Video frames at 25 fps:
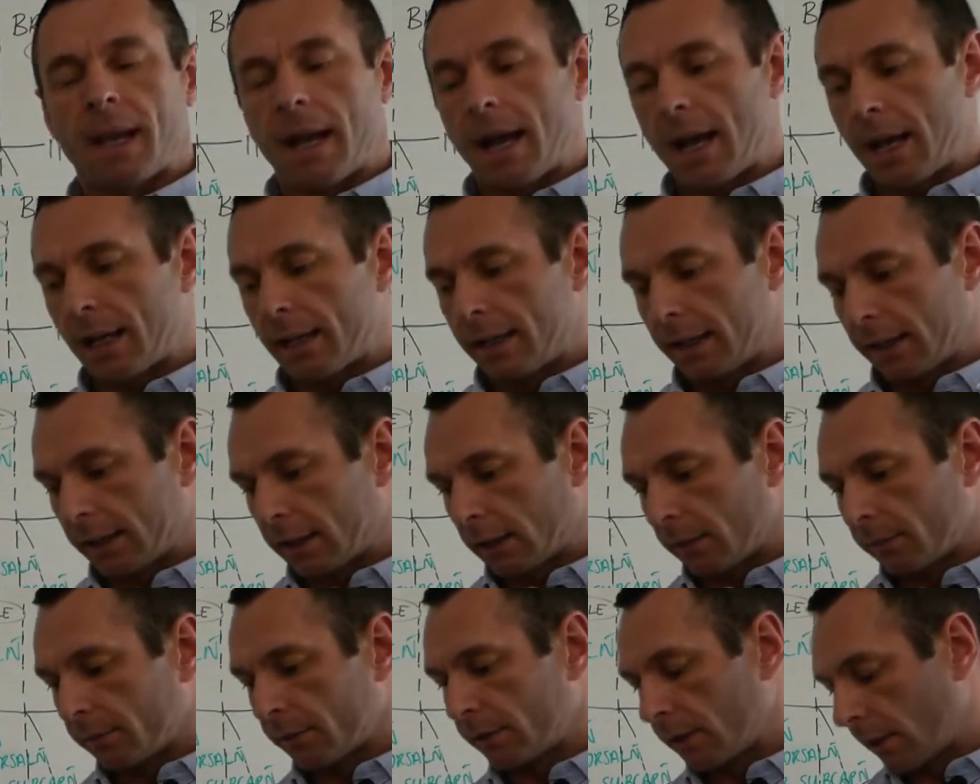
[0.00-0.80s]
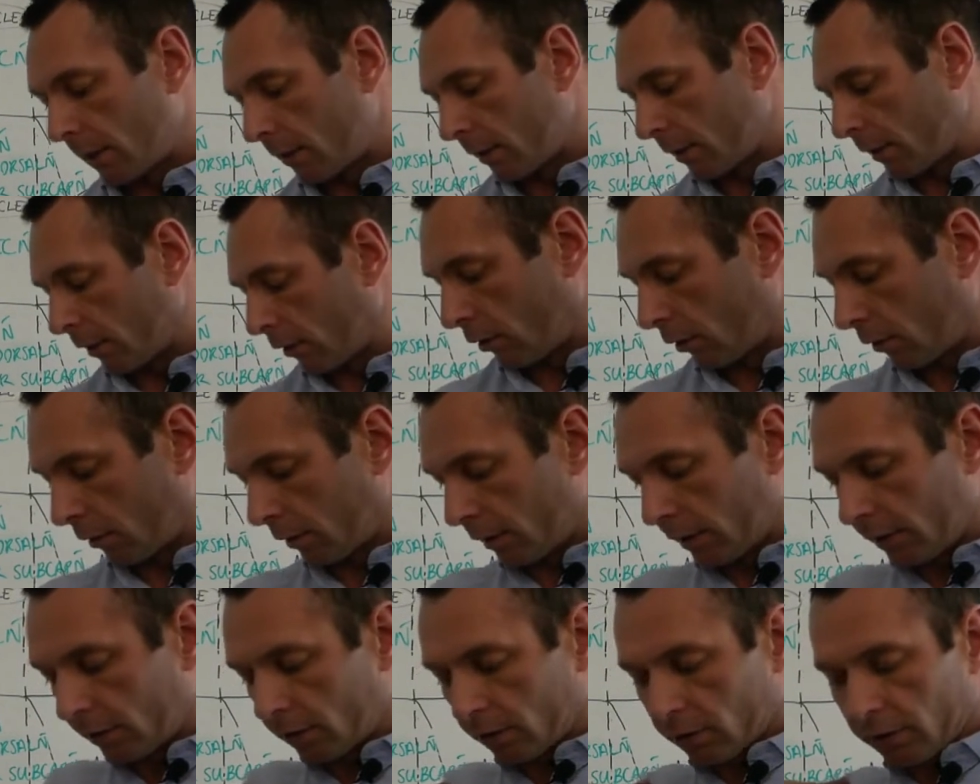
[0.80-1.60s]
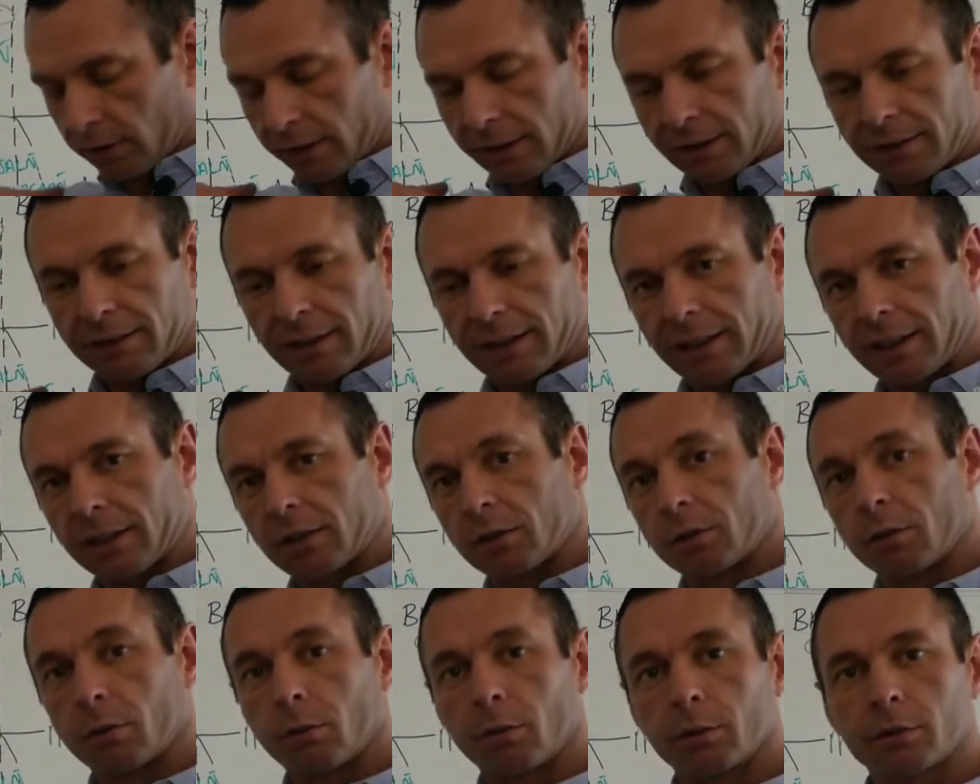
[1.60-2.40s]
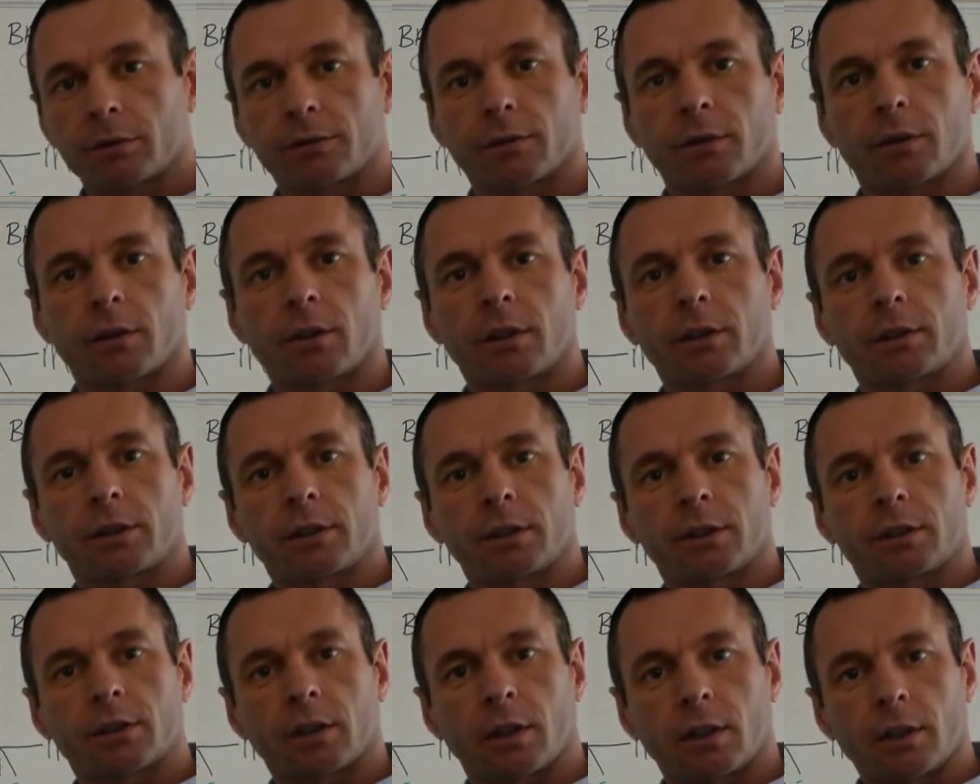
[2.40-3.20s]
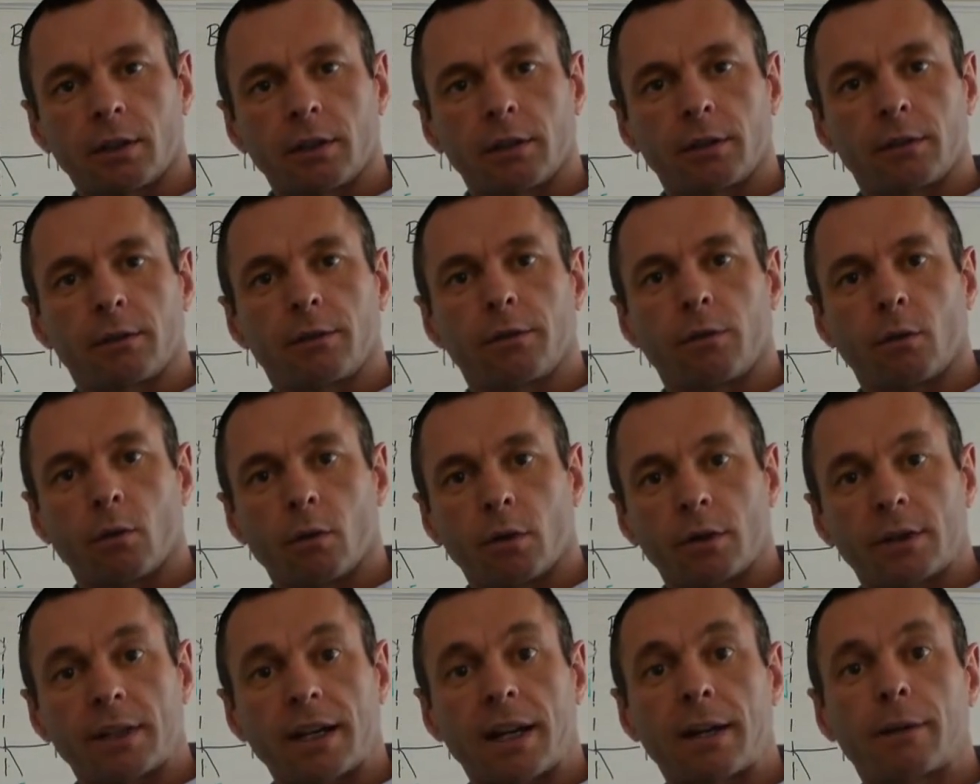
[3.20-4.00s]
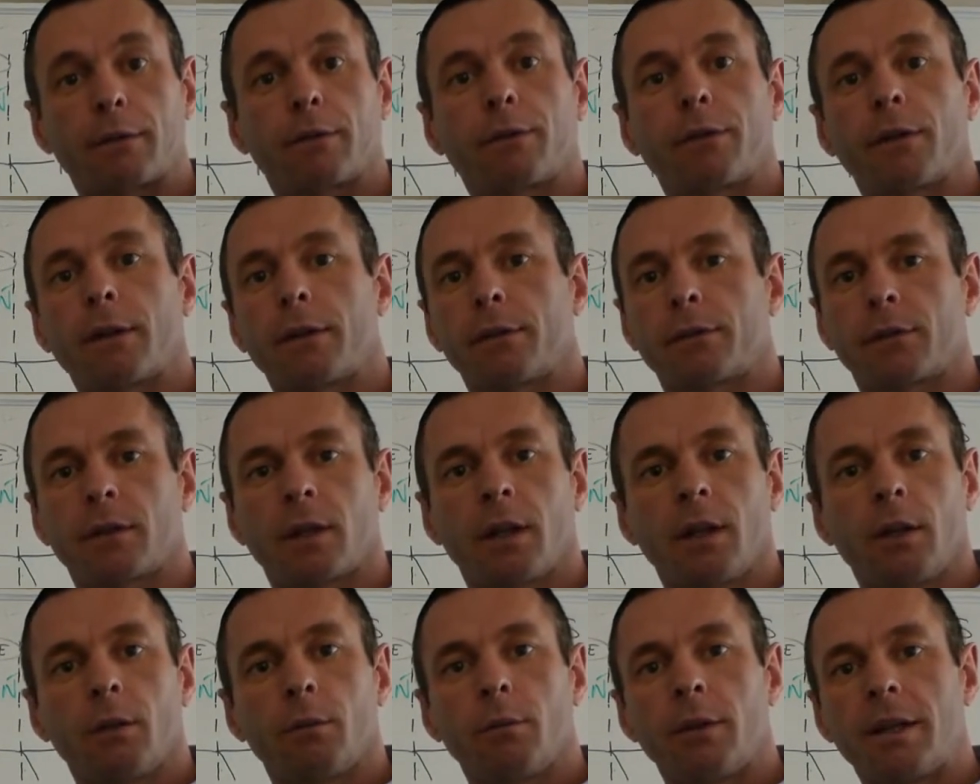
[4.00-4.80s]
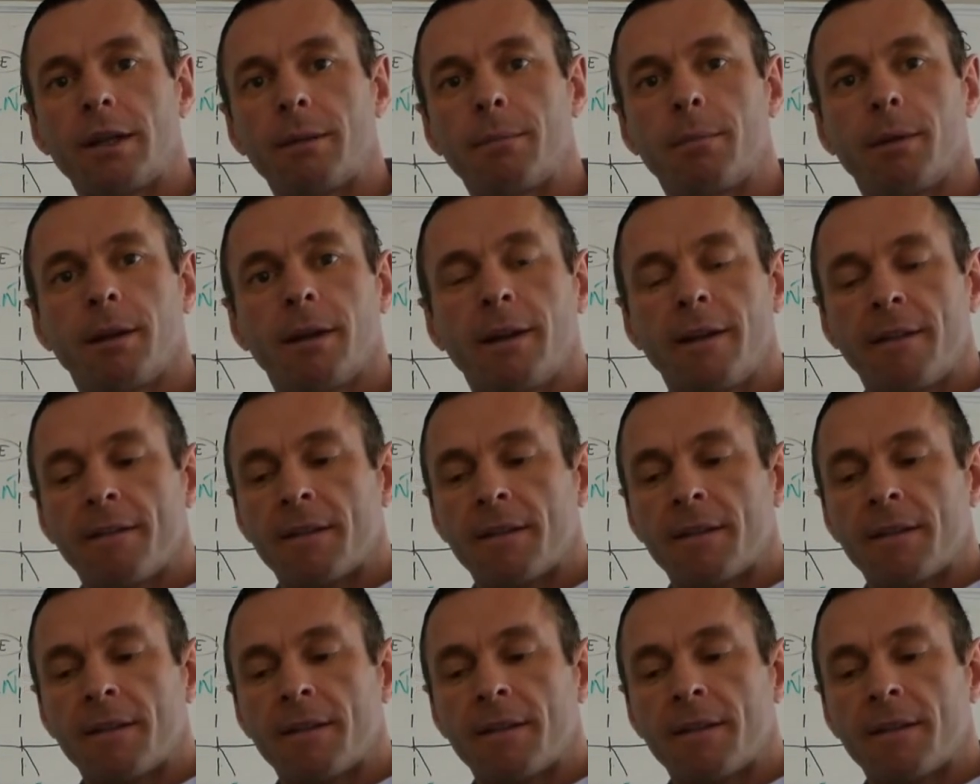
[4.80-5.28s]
and it comes down 3 strings like a crow's foot onto your 3rd, 4th, and 5th rib.